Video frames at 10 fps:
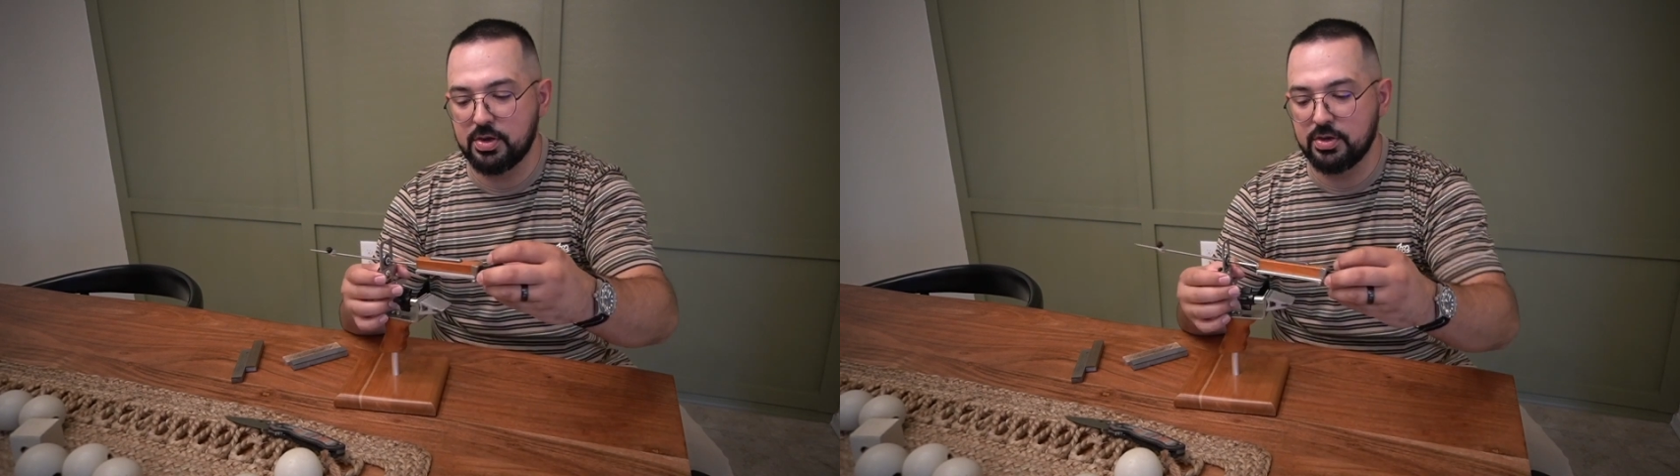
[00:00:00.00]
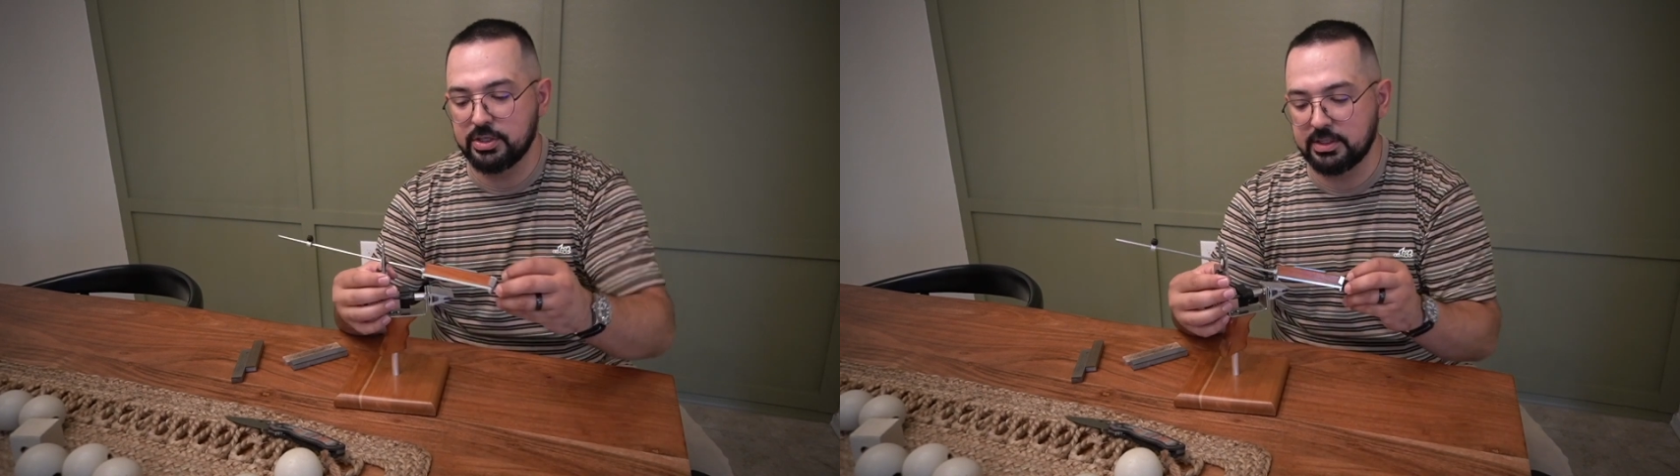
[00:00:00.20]

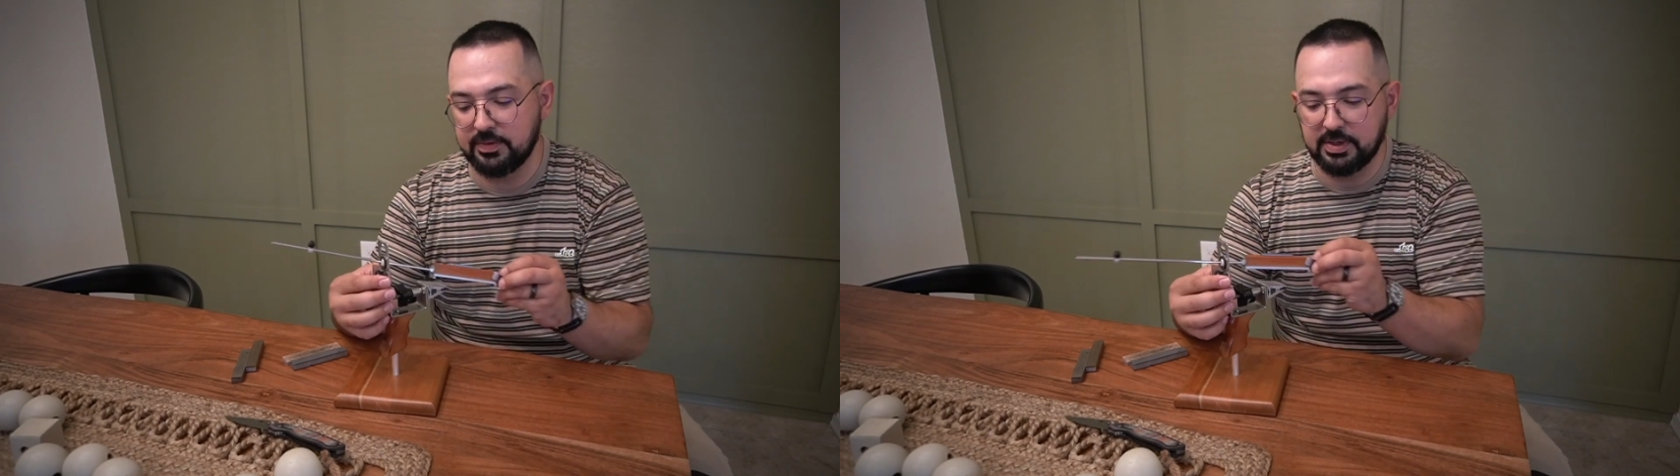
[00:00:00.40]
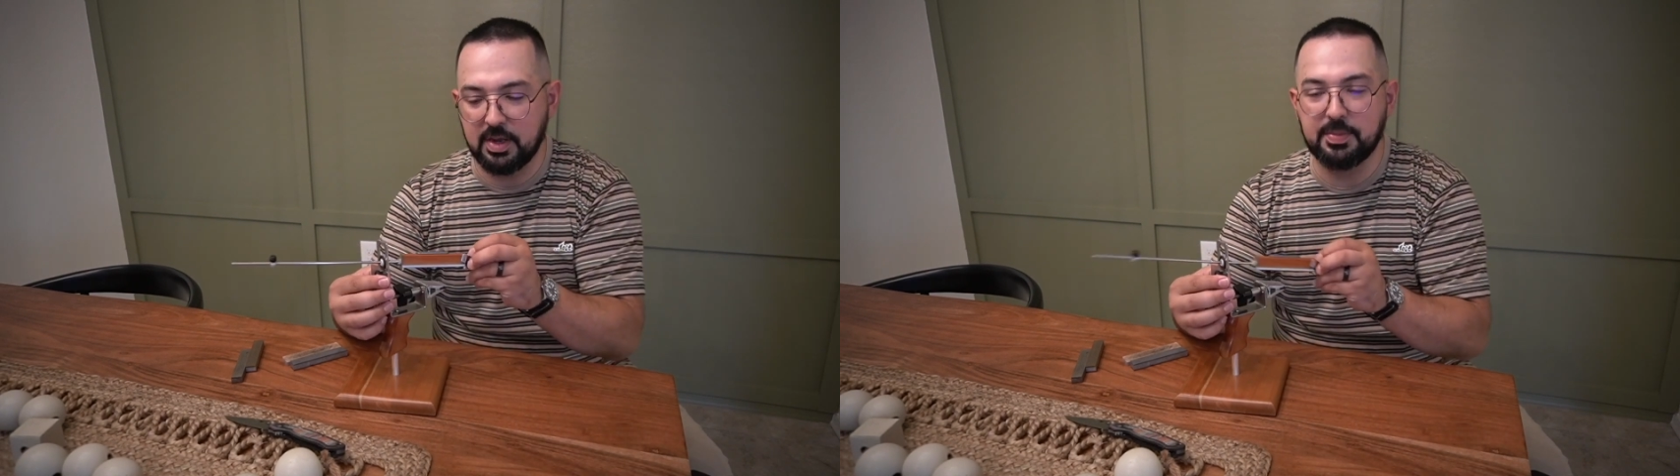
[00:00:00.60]
you just
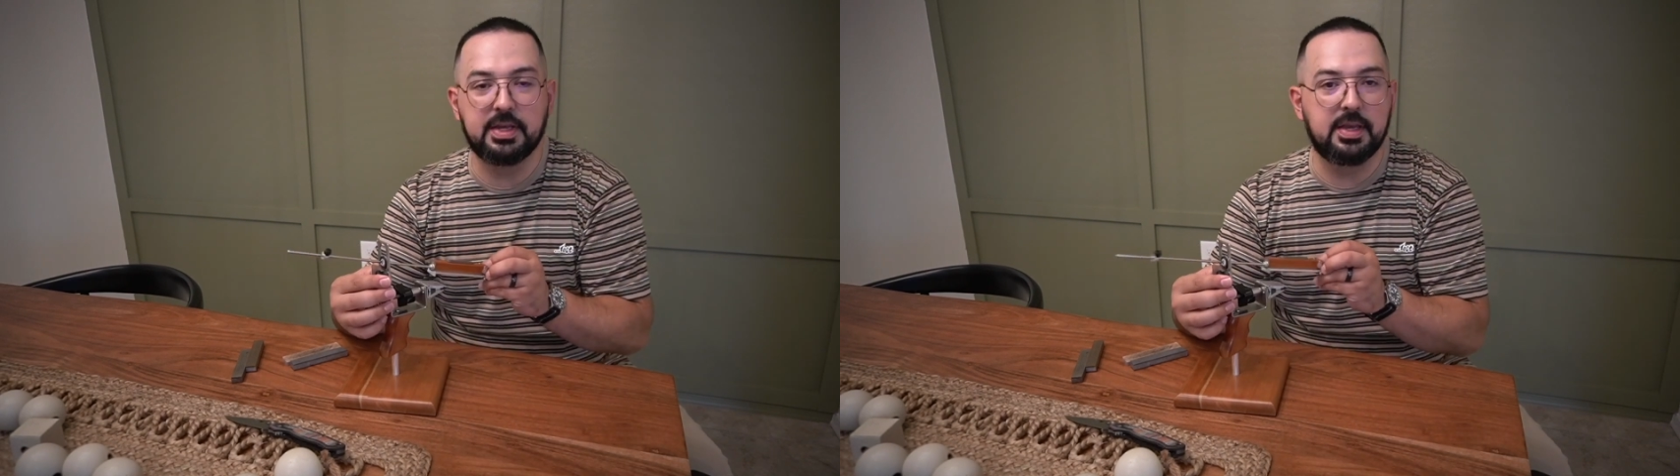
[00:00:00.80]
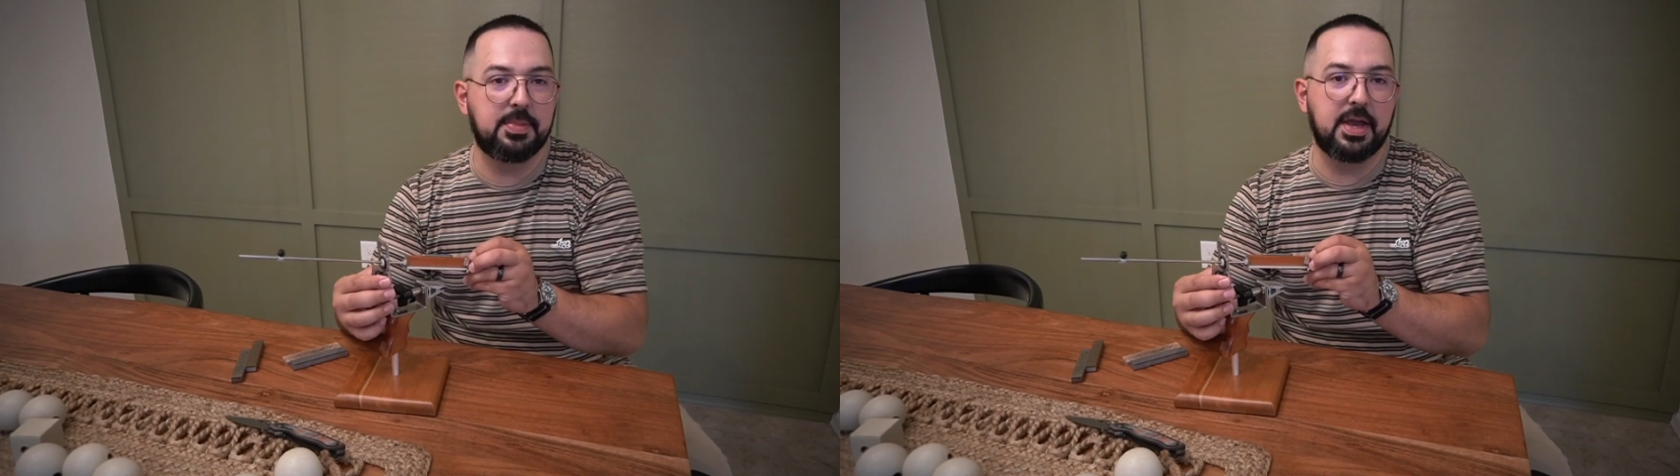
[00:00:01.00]
lift it up and
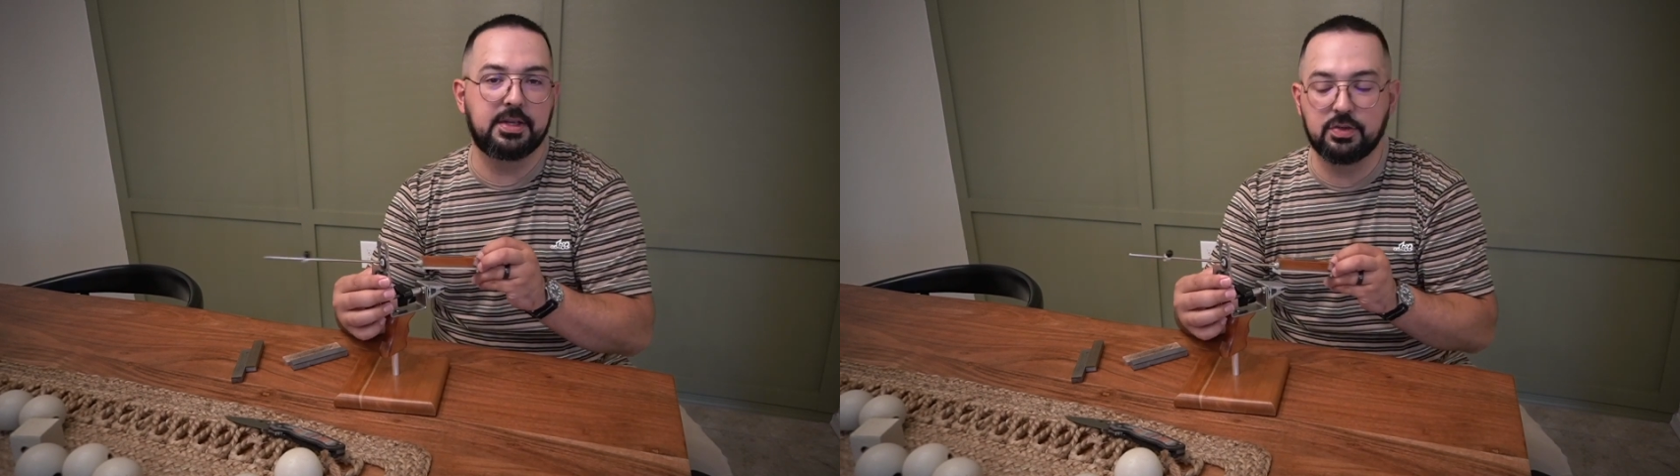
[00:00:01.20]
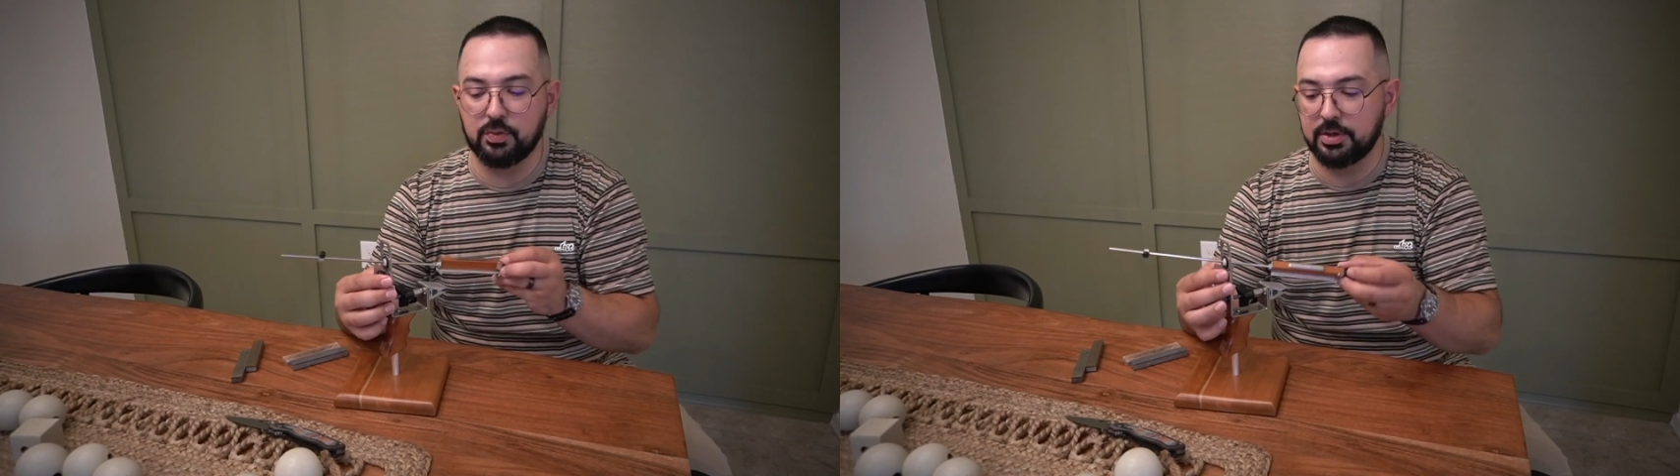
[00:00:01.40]
get back
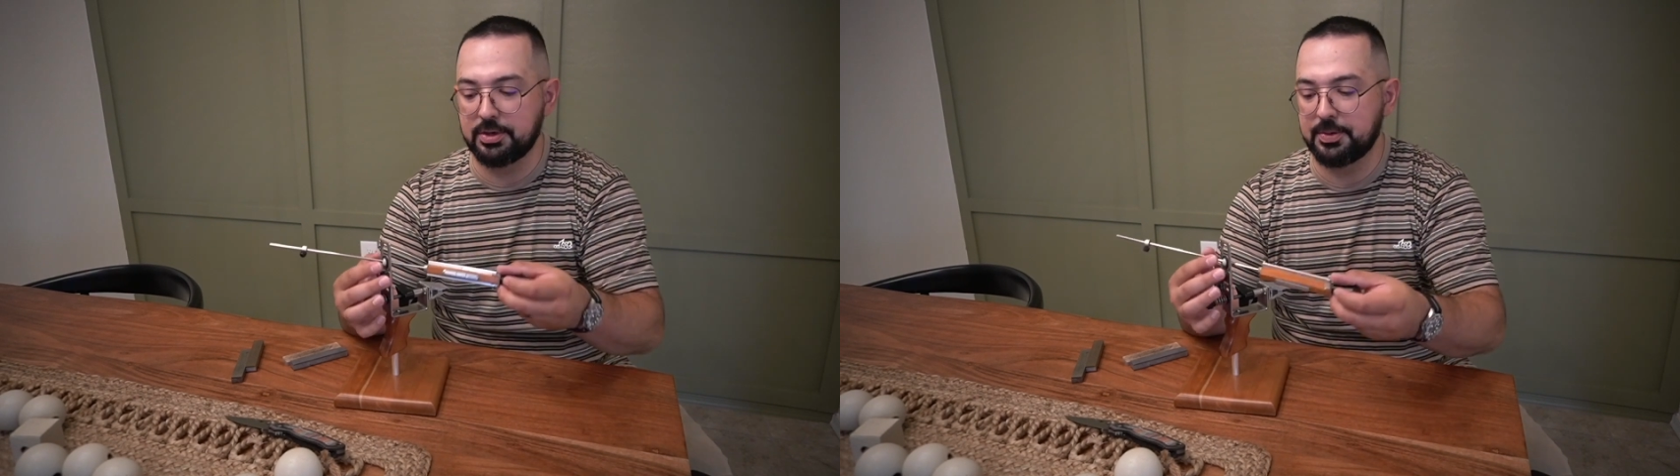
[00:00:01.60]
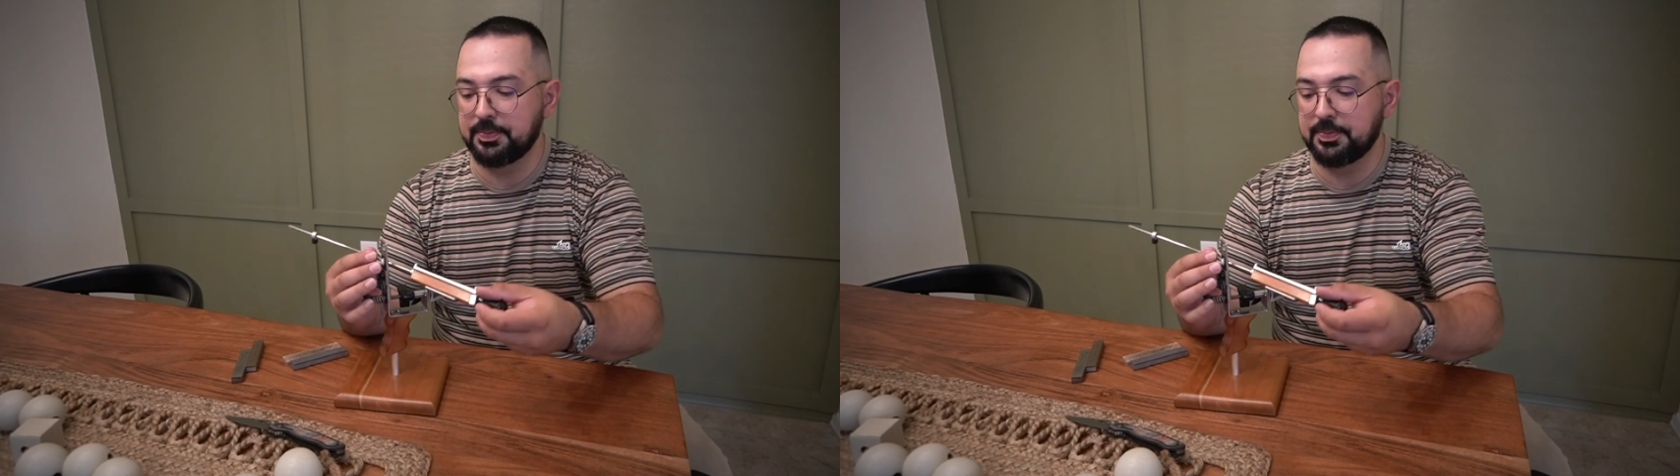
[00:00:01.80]
to work.